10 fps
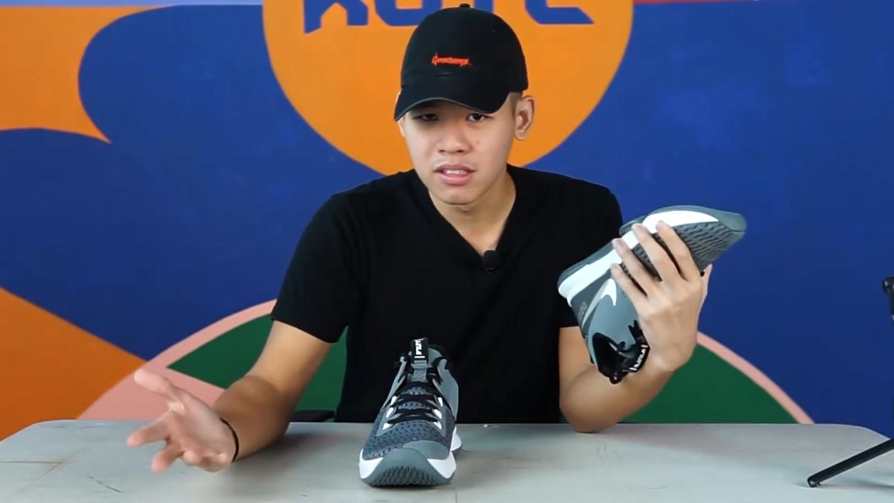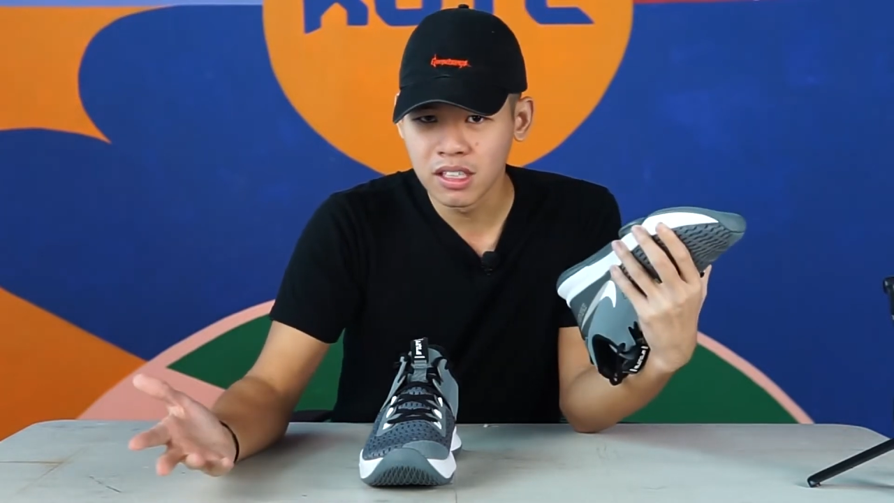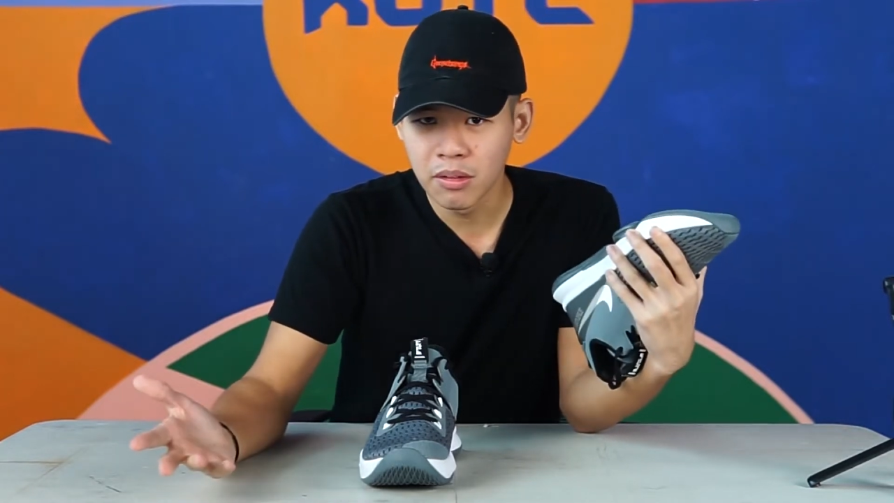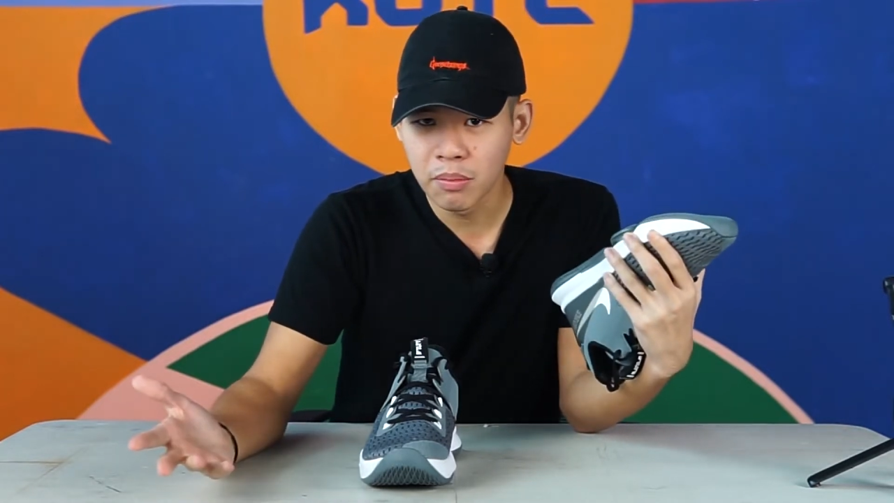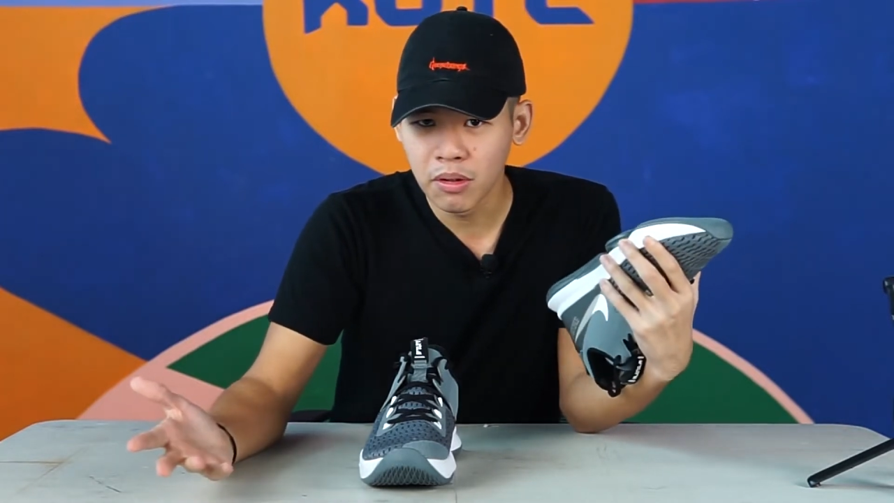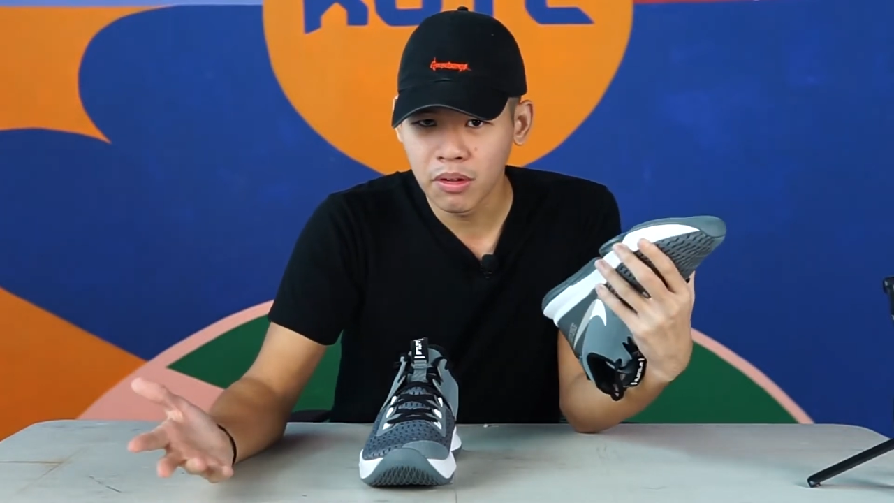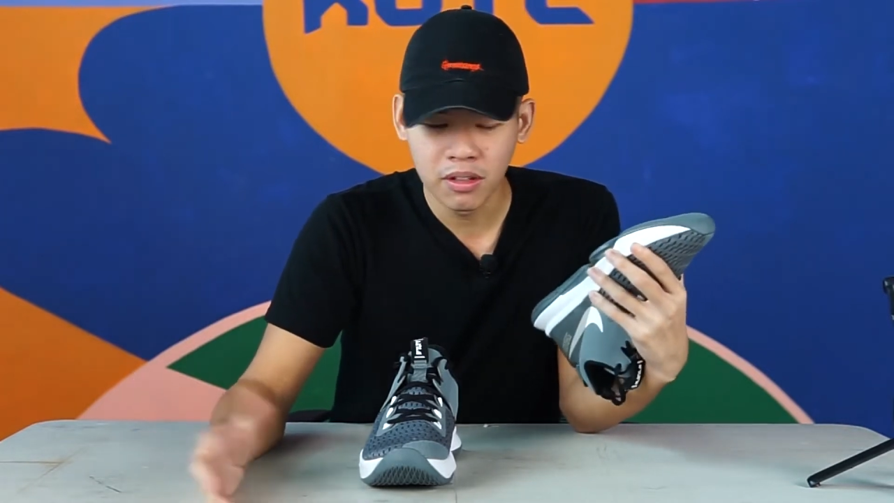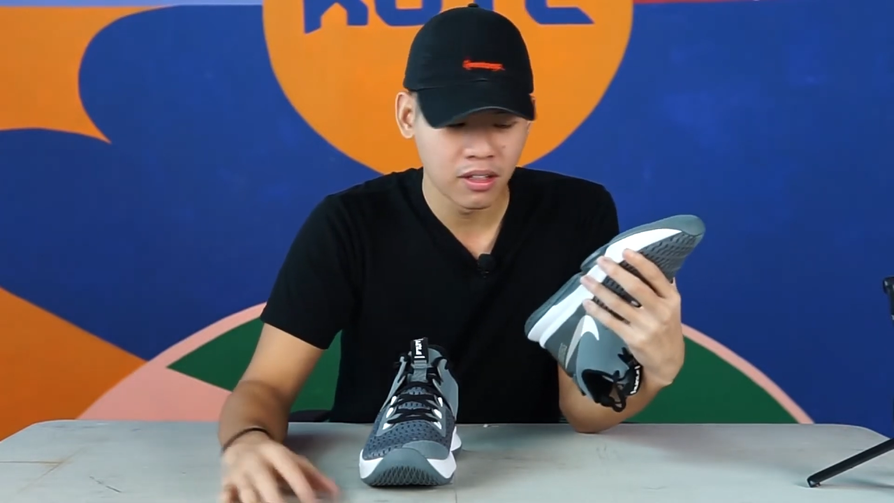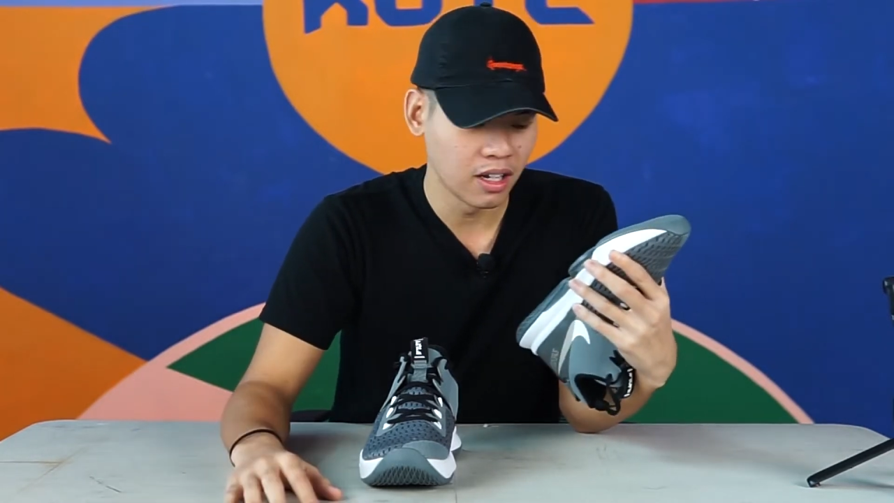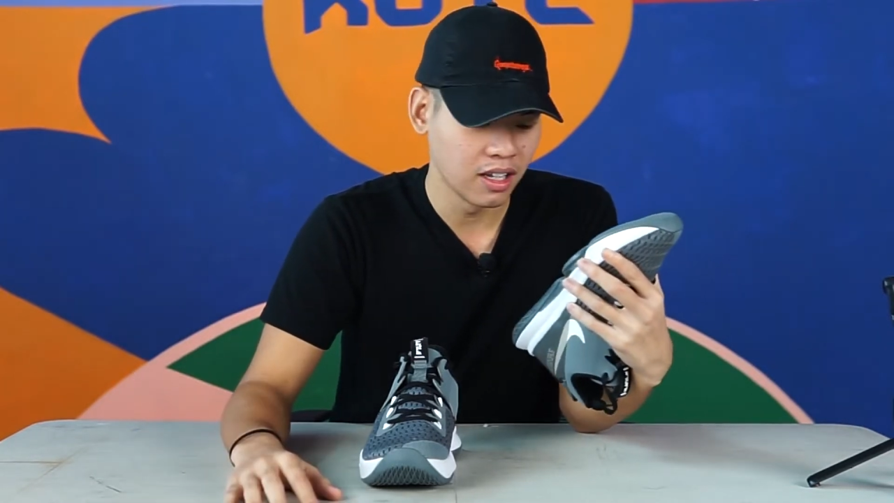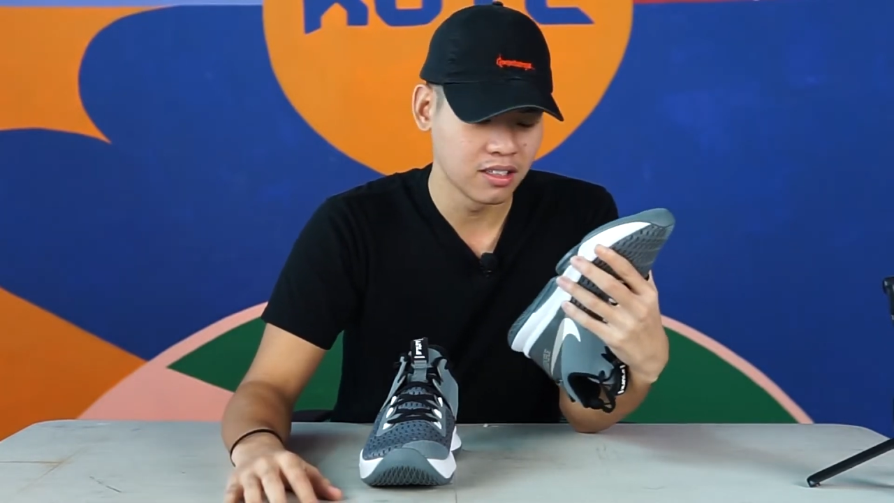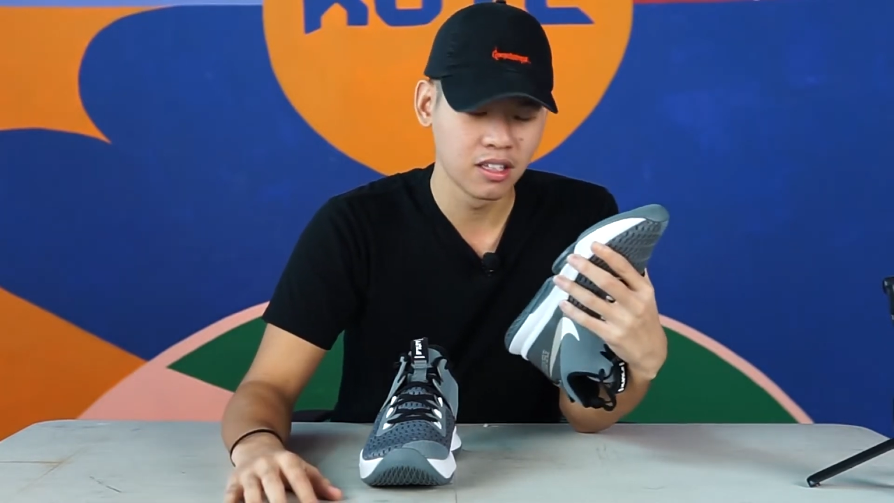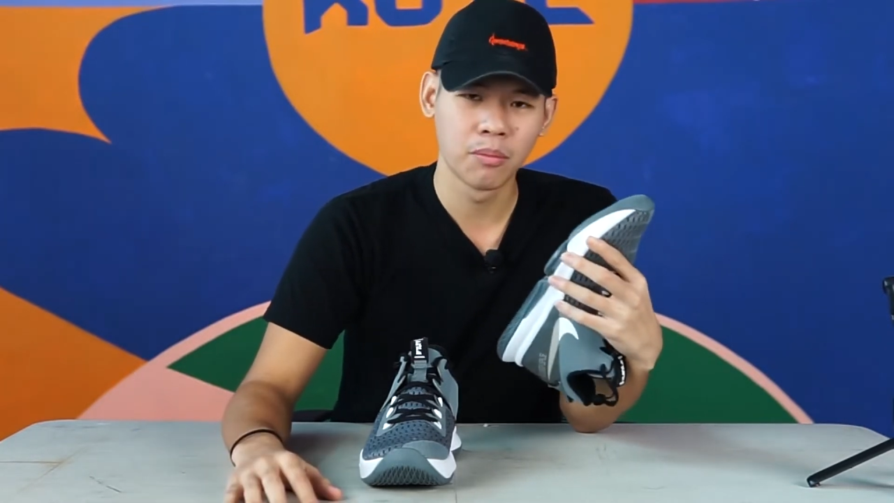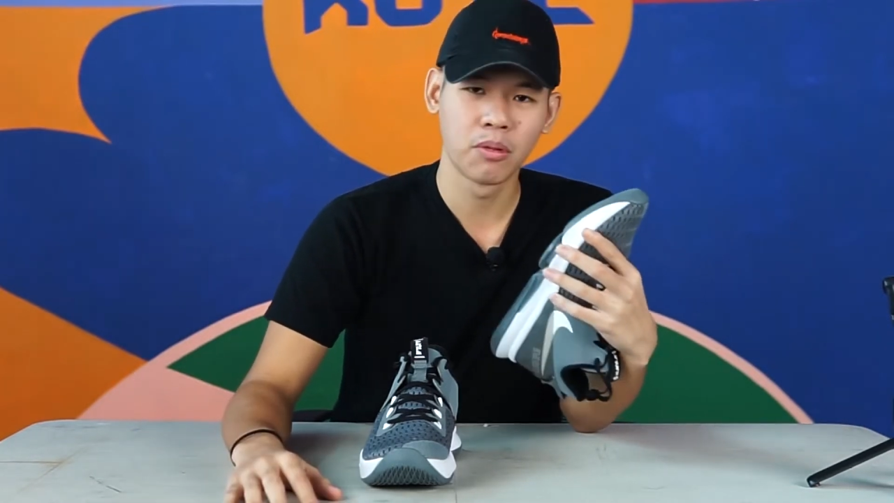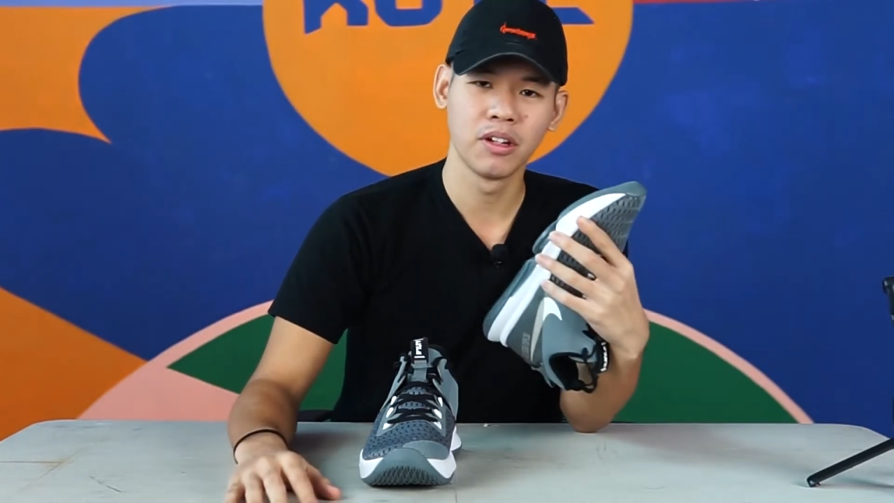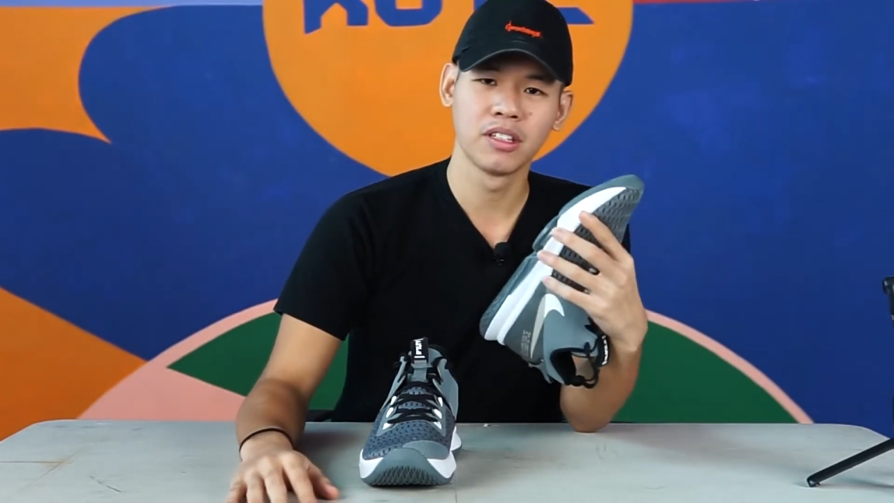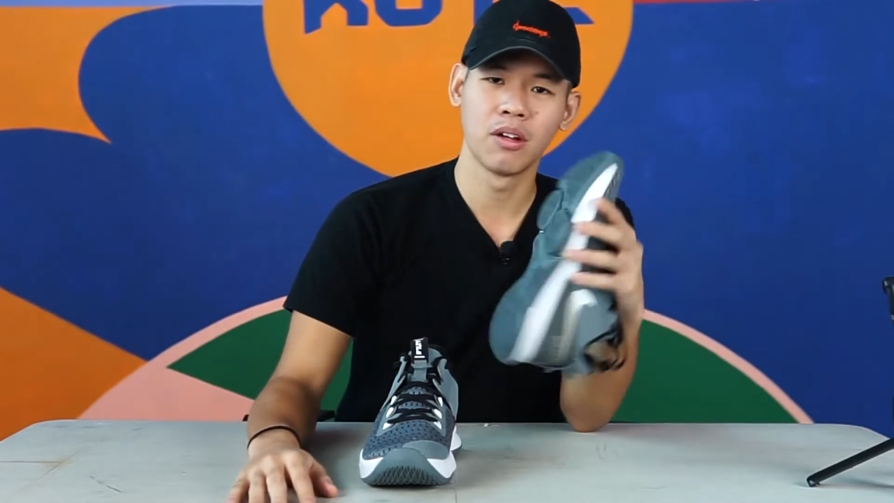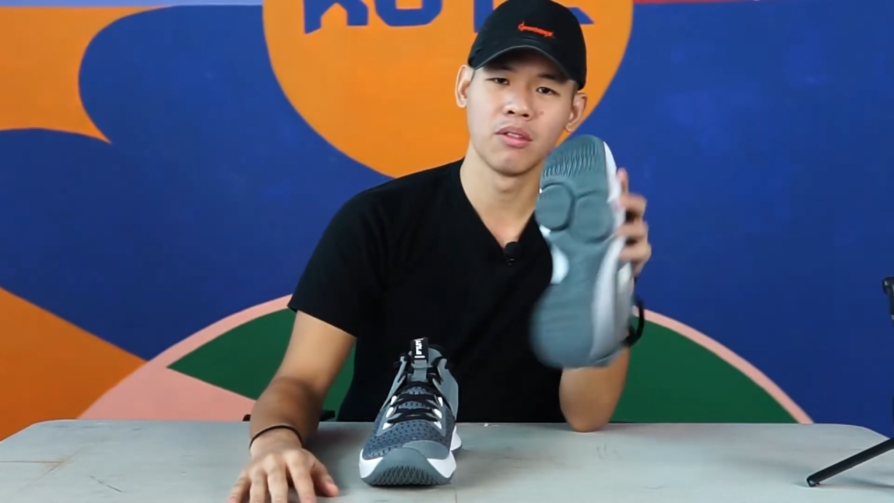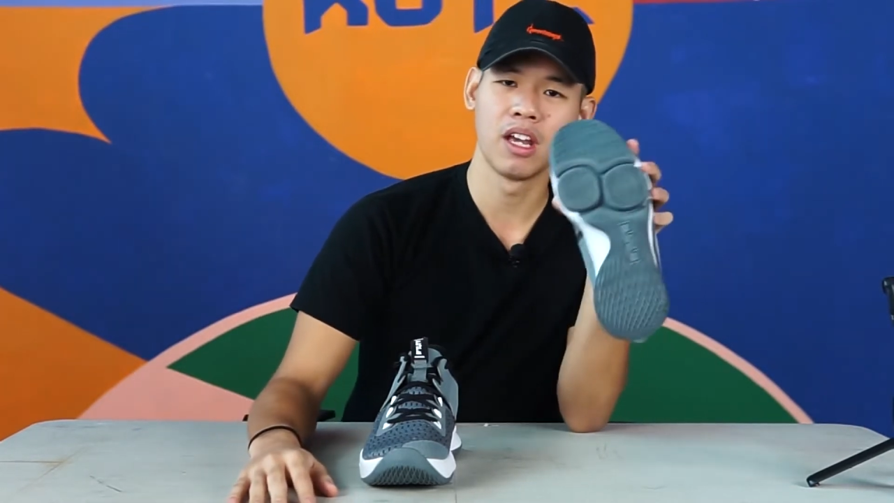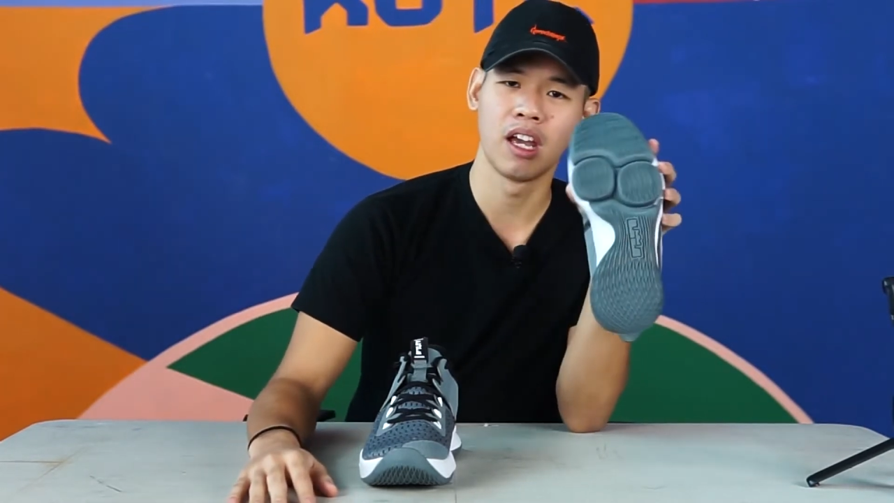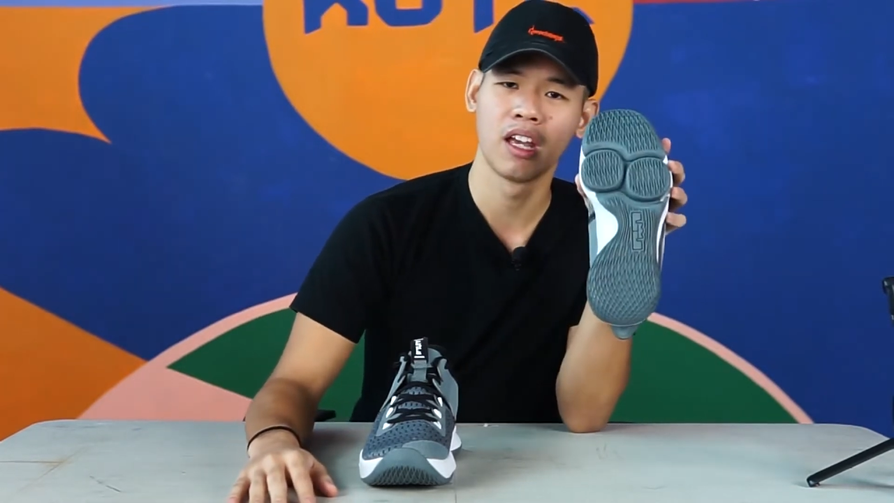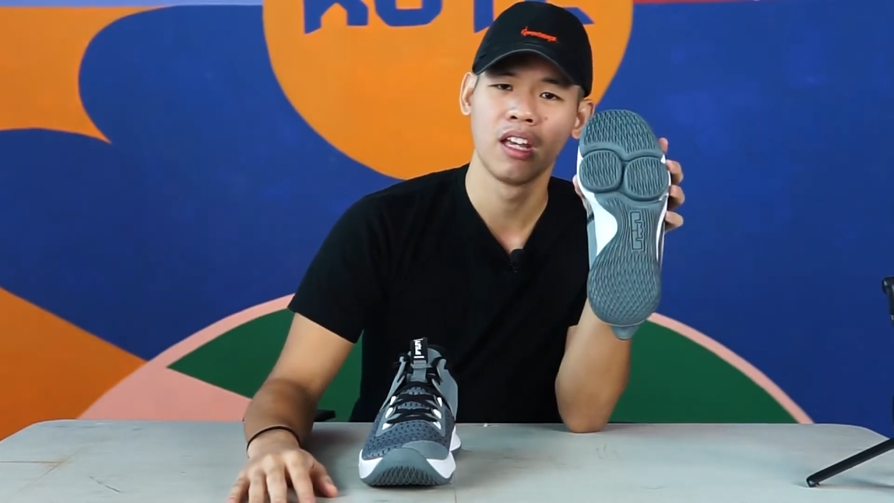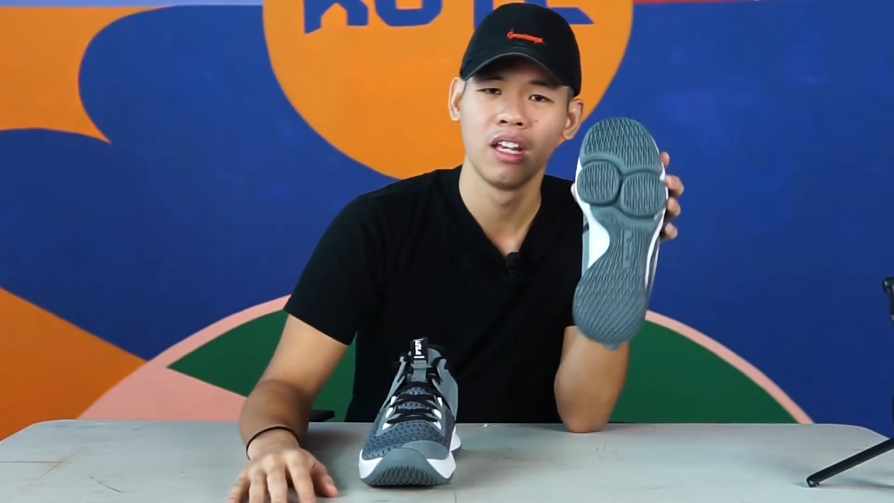Singapore and Singaporeans out there,